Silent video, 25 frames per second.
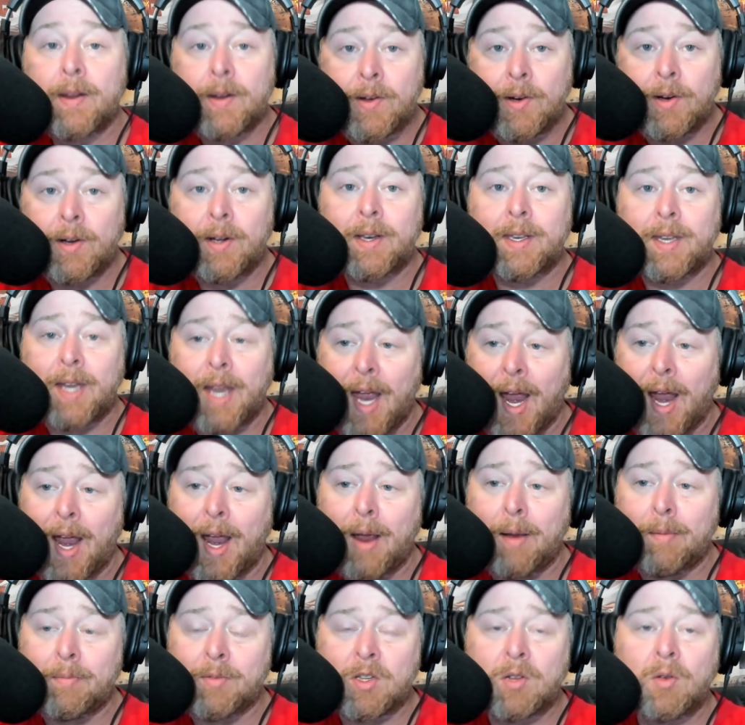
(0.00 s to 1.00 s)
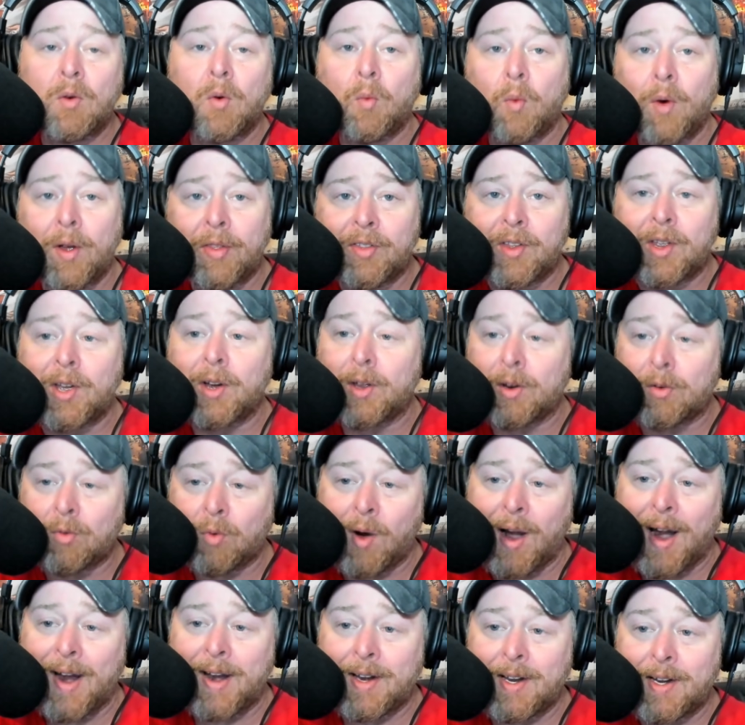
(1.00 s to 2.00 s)
good games with good
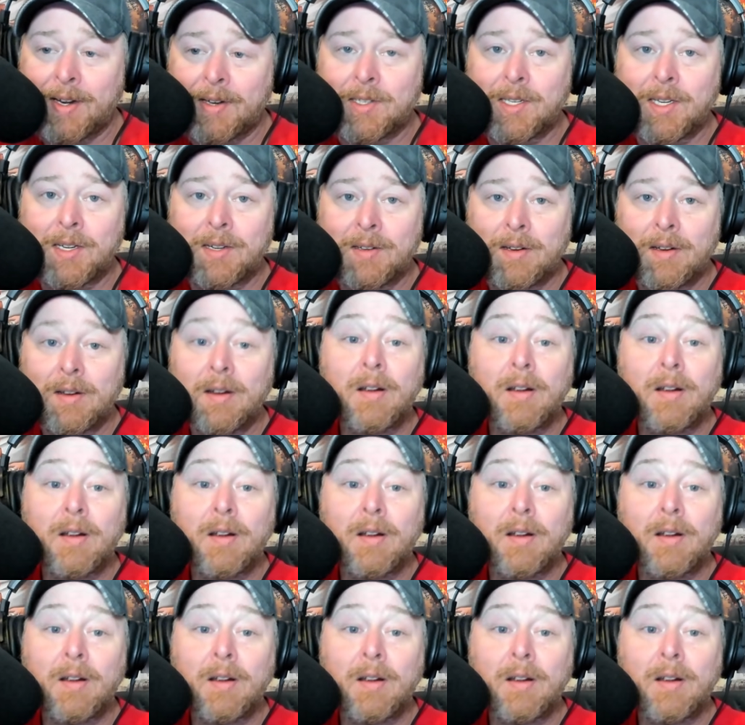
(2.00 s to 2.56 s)
ratings.